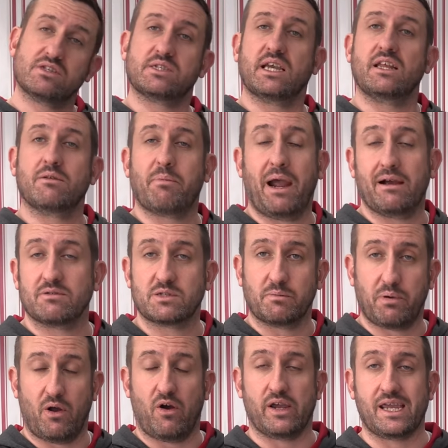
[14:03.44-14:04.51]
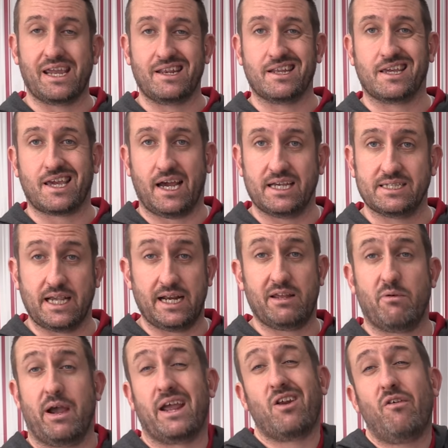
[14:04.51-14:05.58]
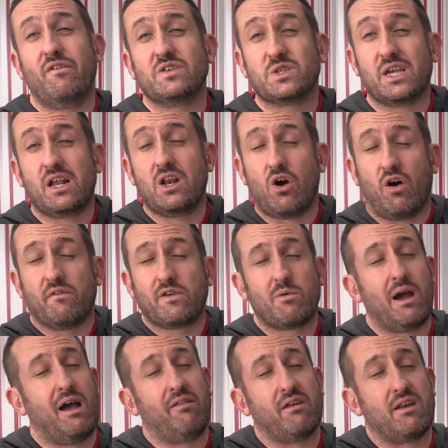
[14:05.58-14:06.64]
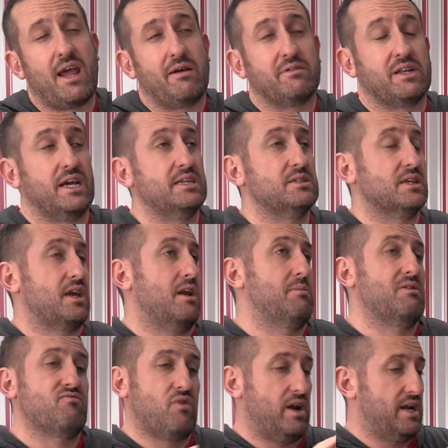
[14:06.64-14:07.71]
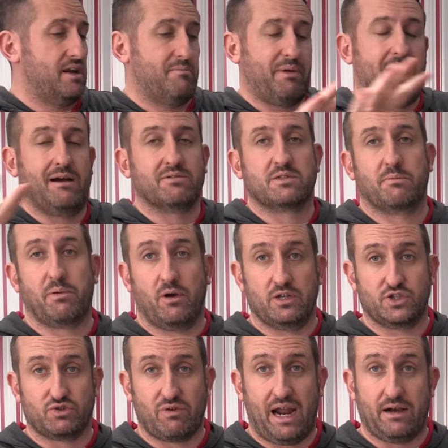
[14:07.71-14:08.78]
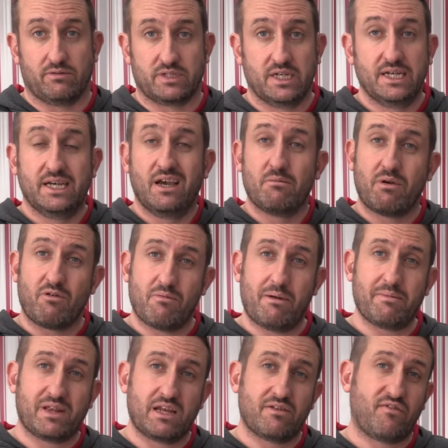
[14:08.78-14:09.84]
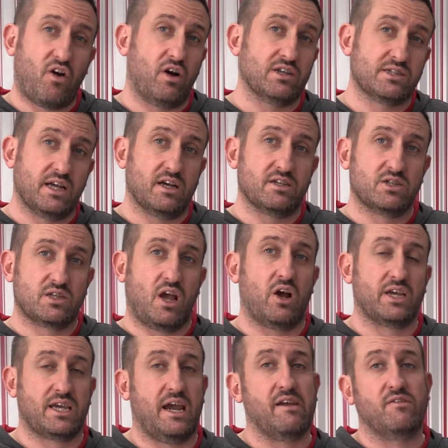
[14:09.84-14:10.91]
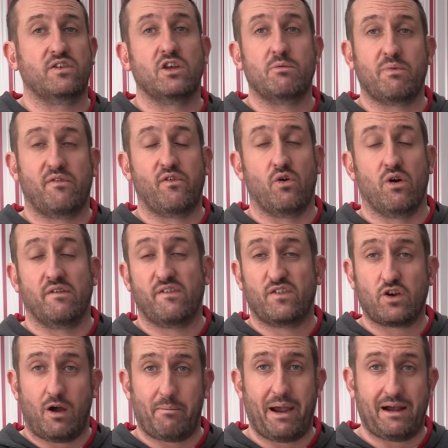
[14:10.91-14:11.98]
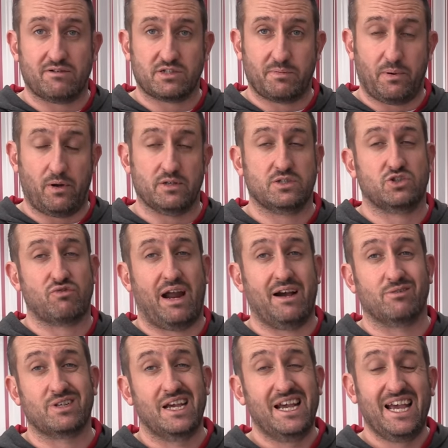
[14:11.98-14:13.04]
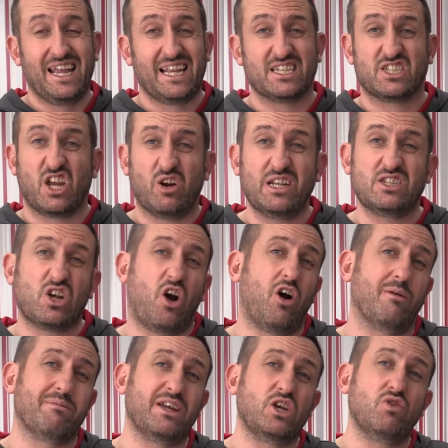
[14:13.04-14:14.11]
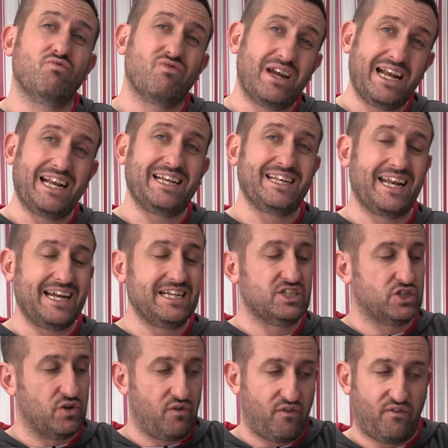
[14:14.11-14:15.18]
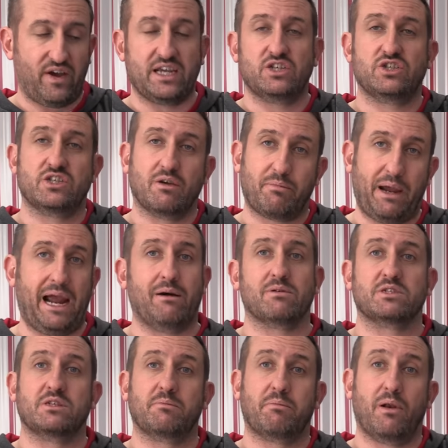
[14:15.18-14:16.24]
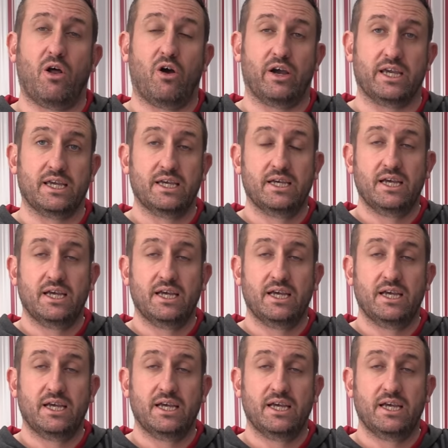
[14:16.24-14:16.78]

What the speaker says: see the power supply in your case anyway. And obviously a lot of you out there nowadays are going to be running a power supply shroud. But remember the advice that I gave to you before. If you've got a power supply shroud, that's the only time that you really need to face your power supply